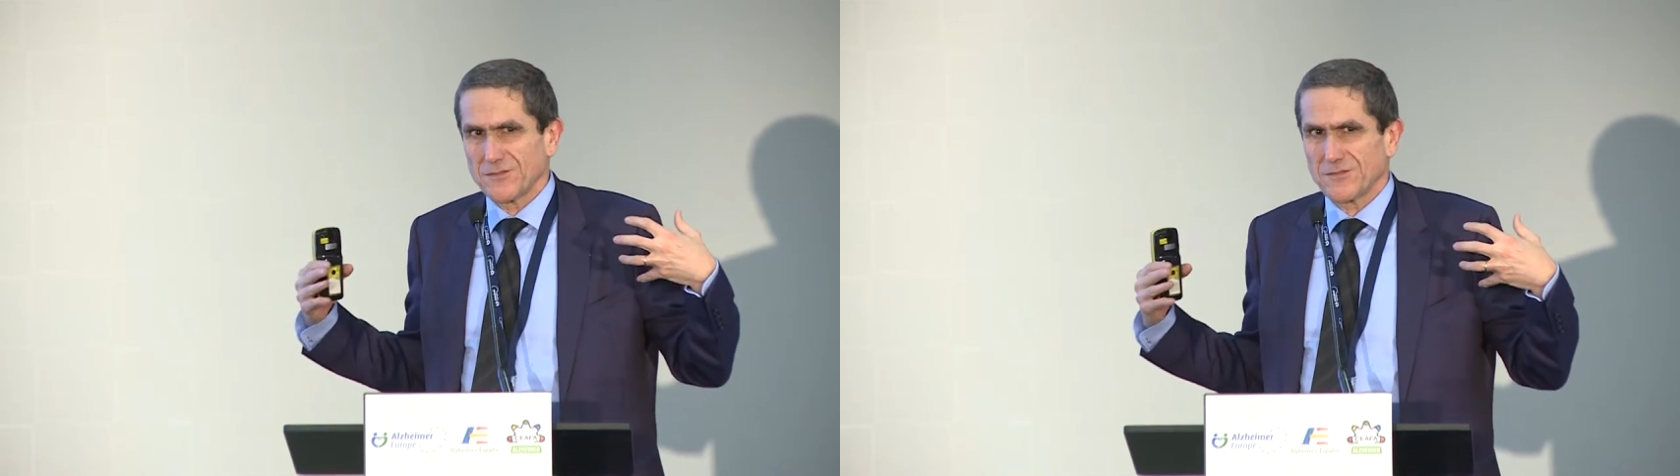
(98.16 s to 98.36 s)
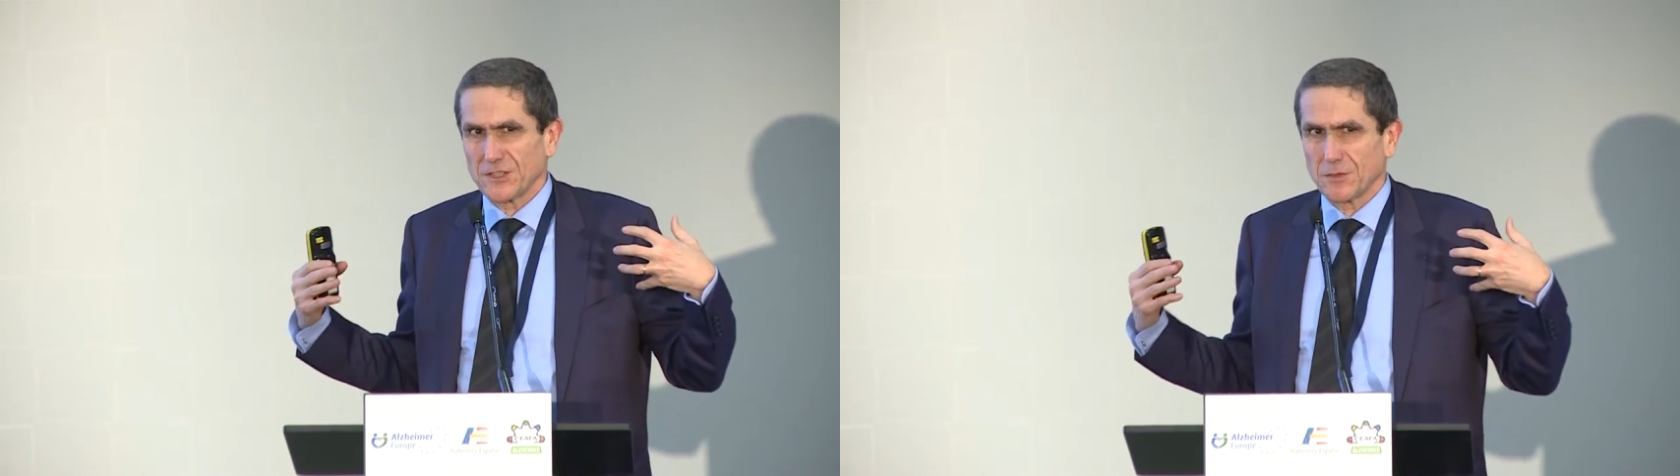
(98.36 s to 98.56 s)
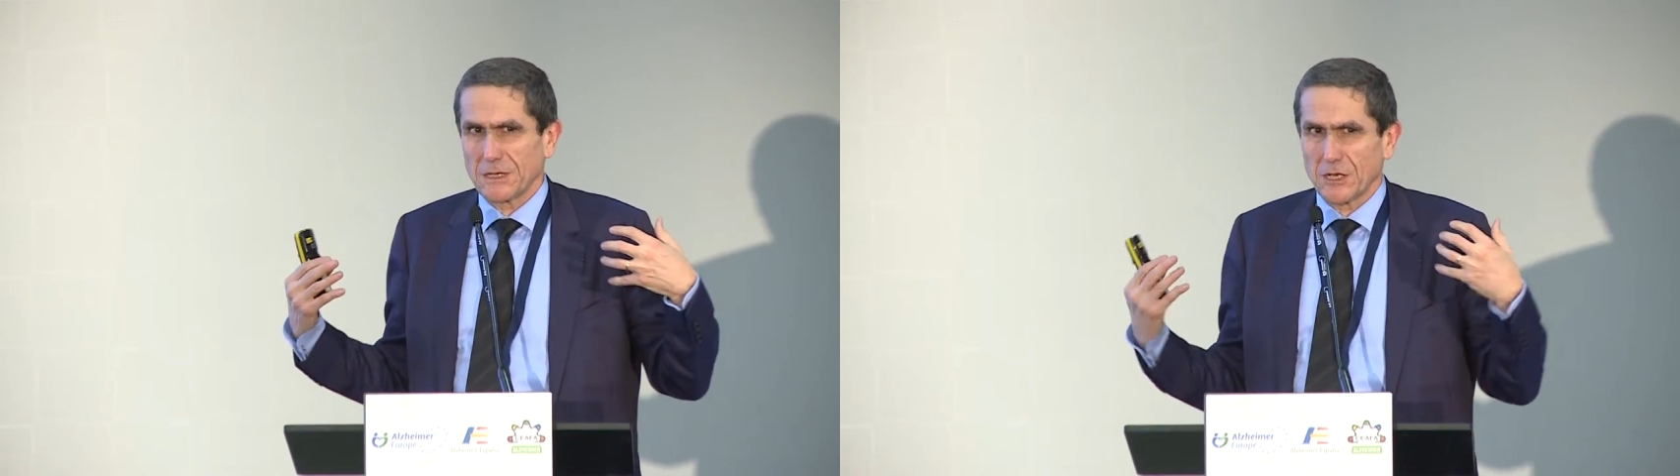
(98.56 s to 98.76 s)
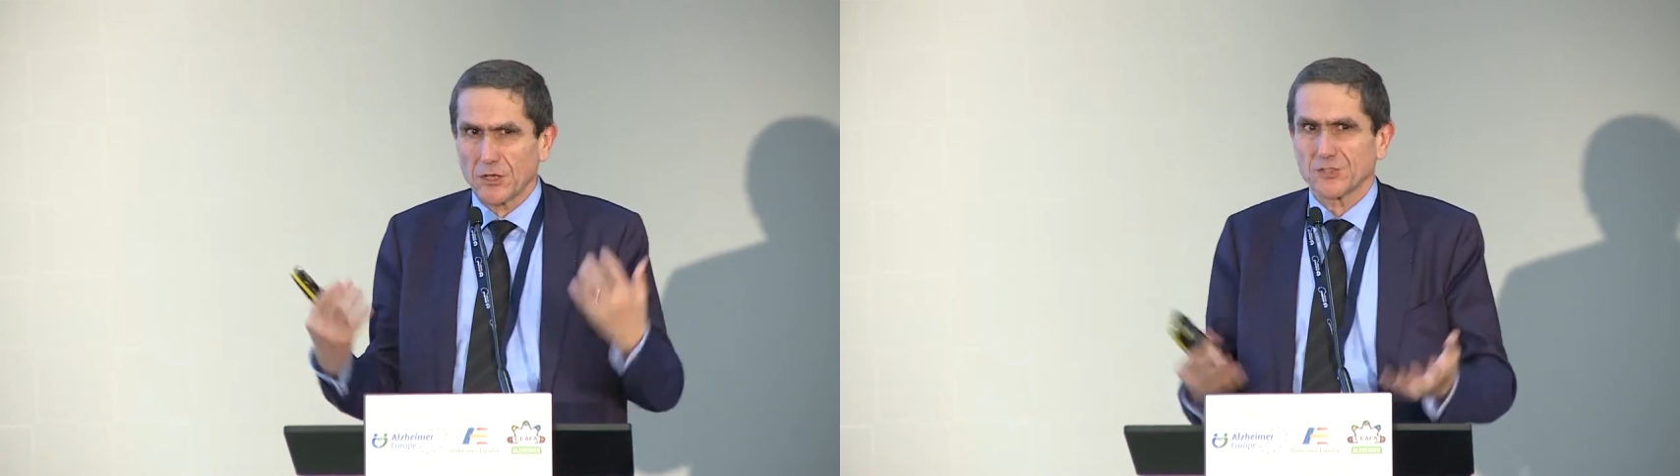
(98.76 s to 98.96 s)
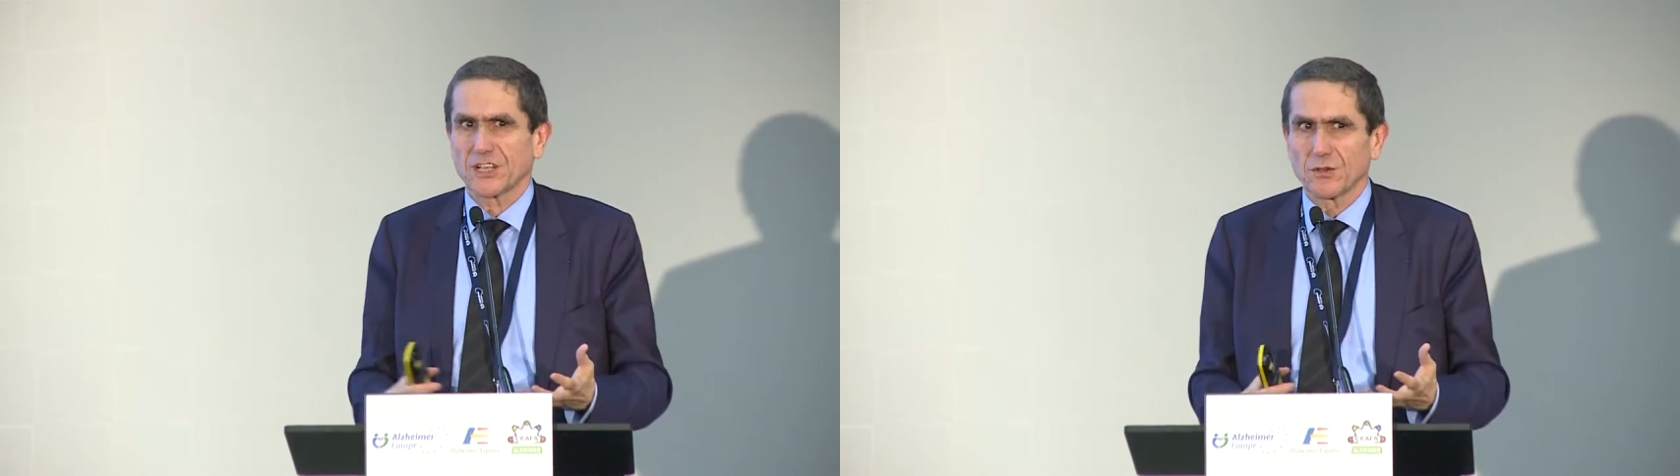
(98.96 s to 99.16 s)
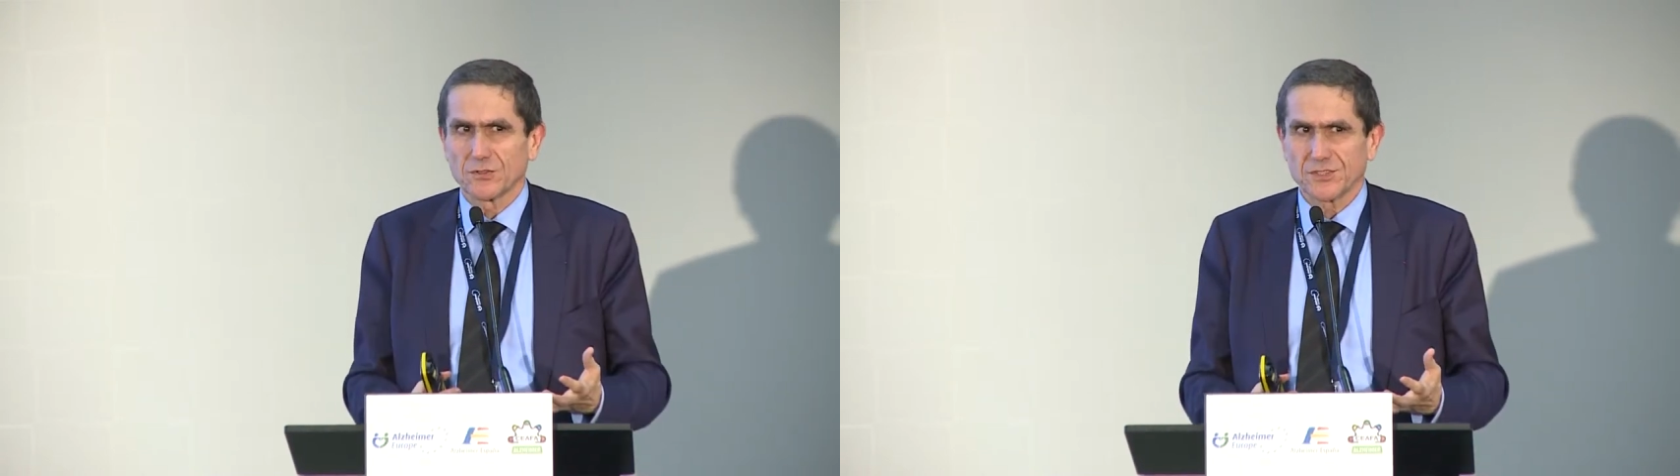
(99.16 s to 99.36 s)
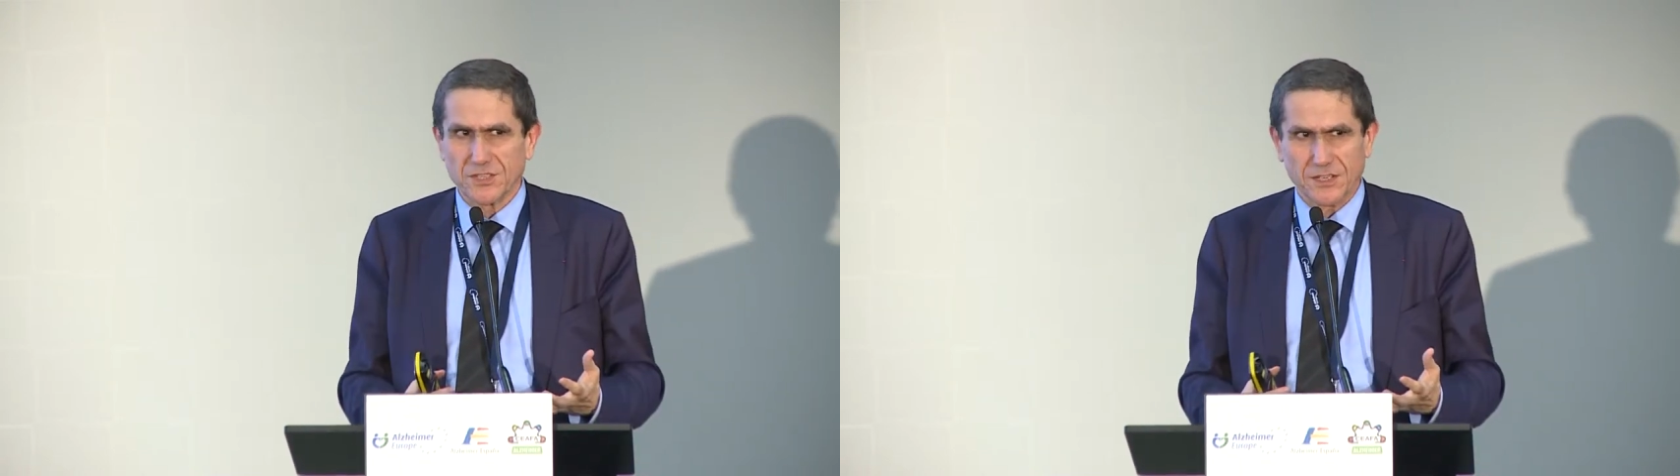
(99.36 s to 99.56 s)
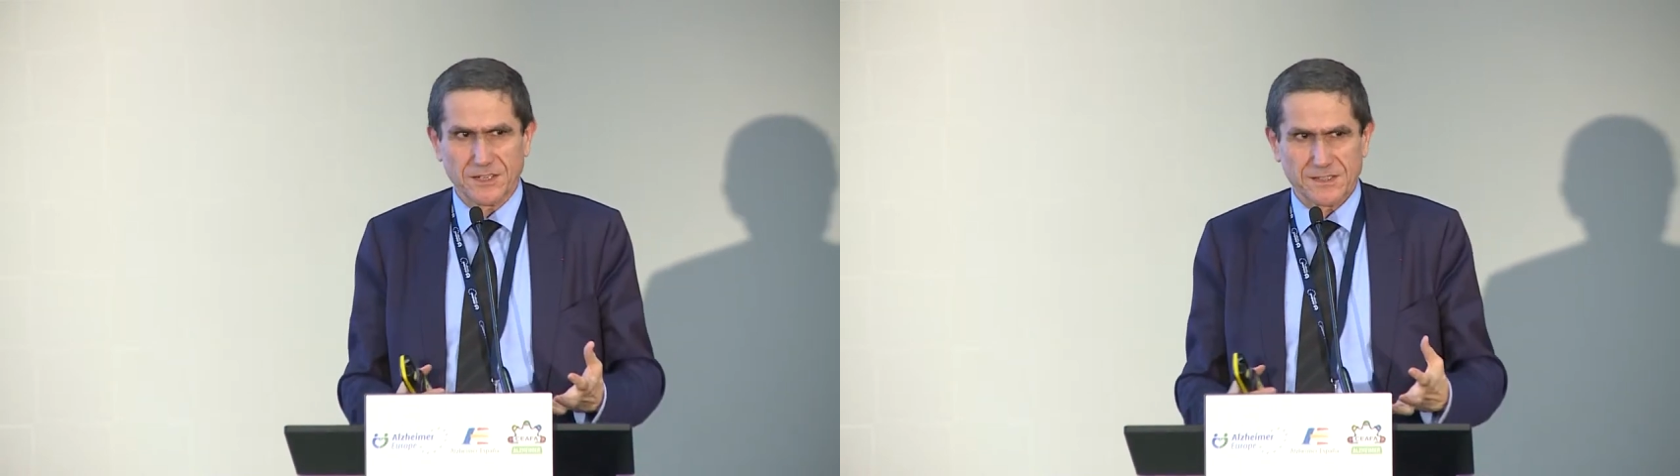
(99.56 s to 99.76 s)
phenomenological
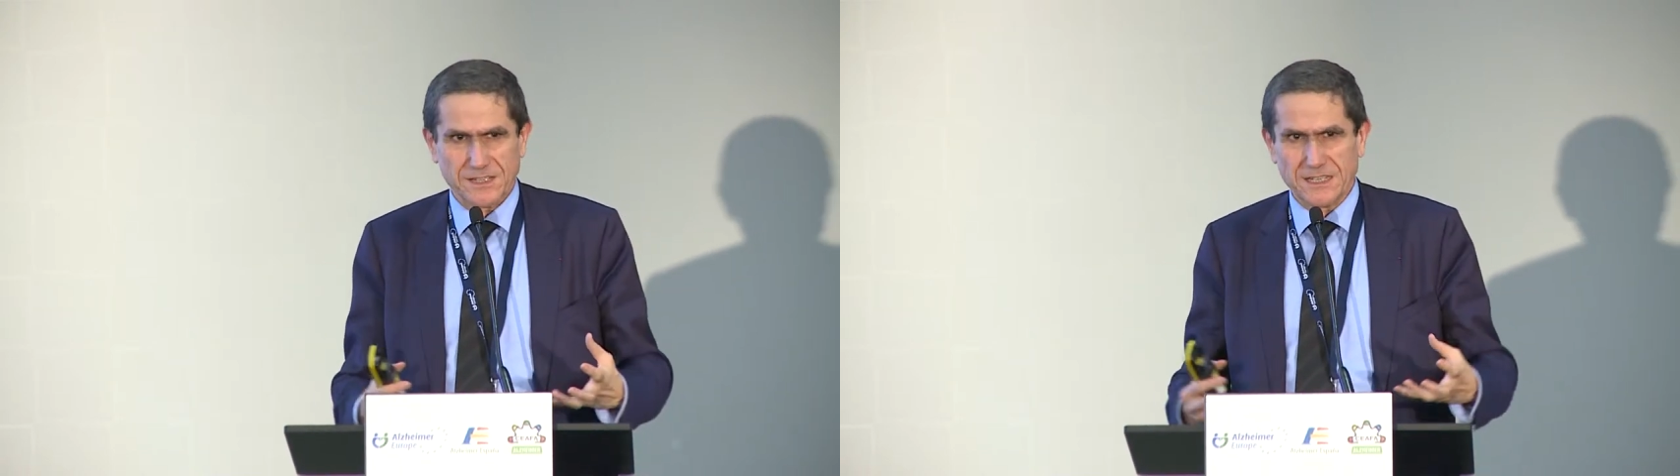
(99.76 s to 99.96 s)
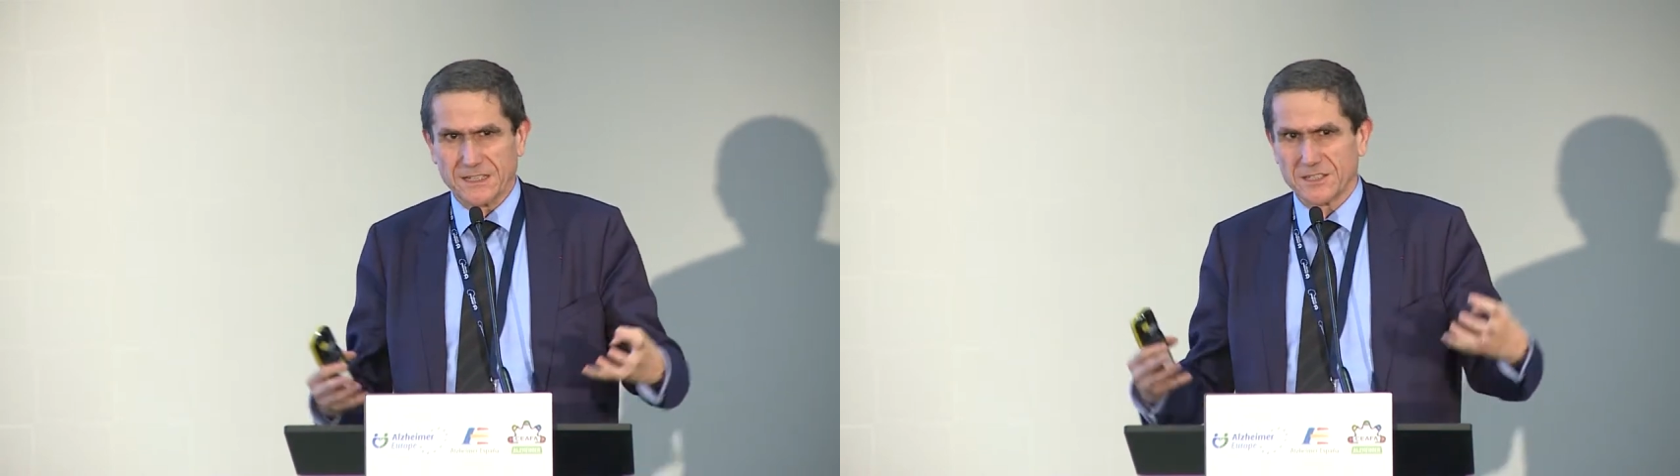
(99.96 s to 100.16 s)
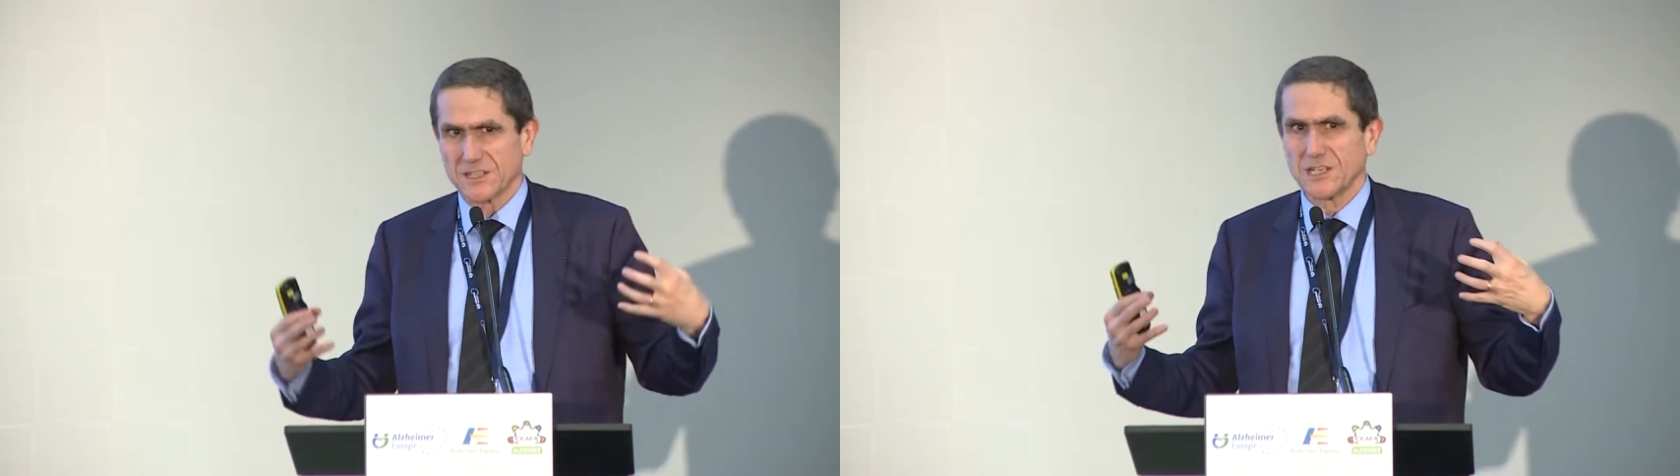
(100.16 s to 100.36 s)
studies, that is,